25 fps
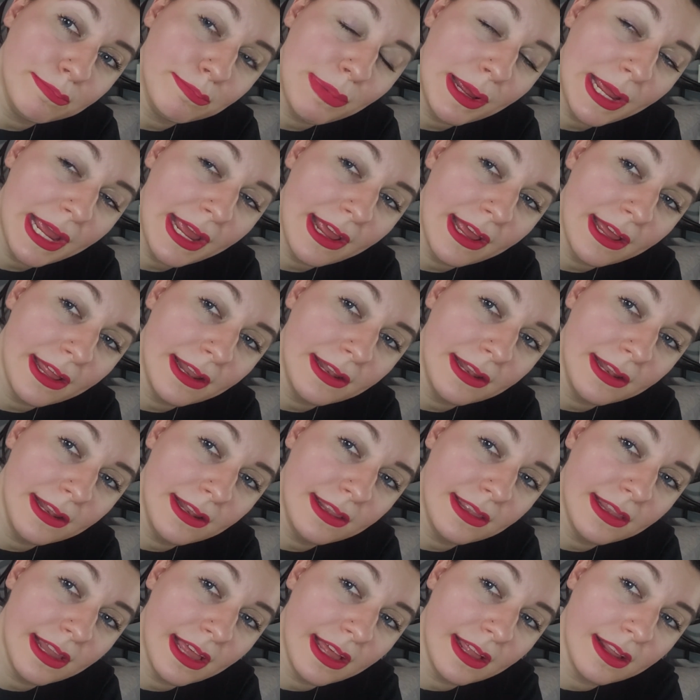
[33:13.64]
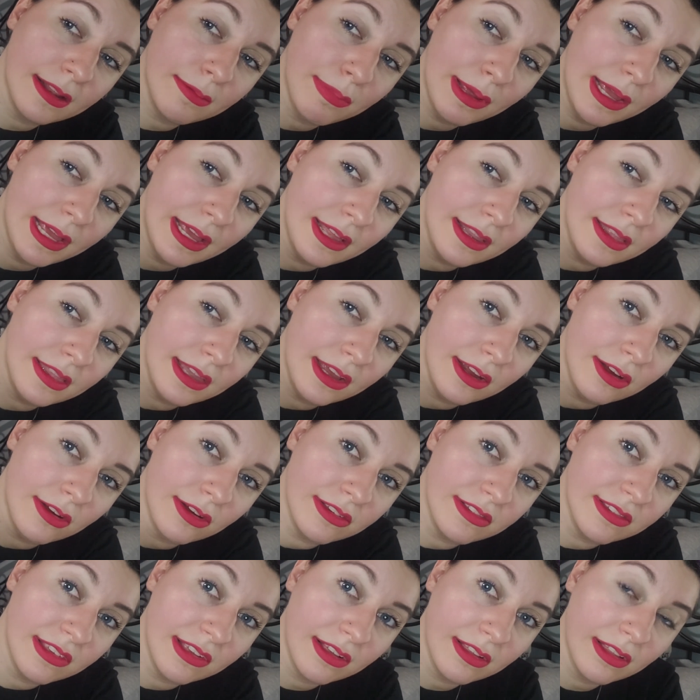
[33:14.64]
pan there
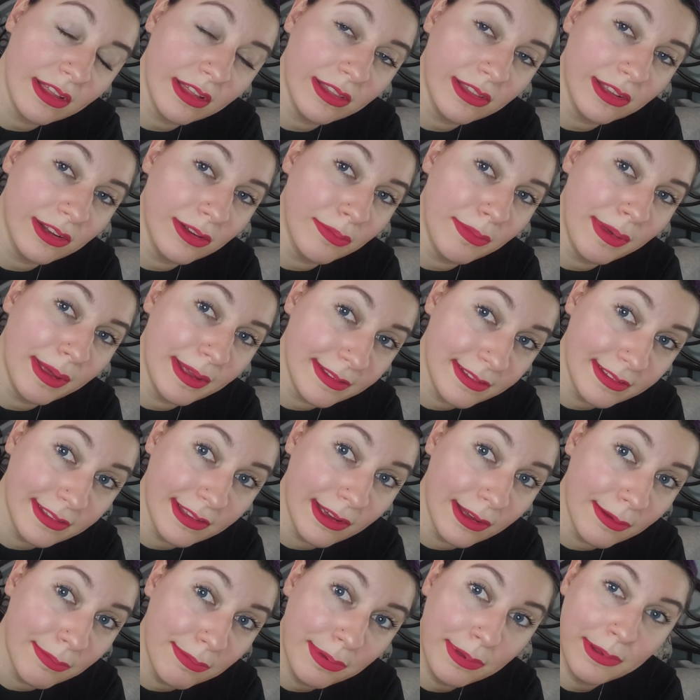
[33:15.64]
is a little messed up.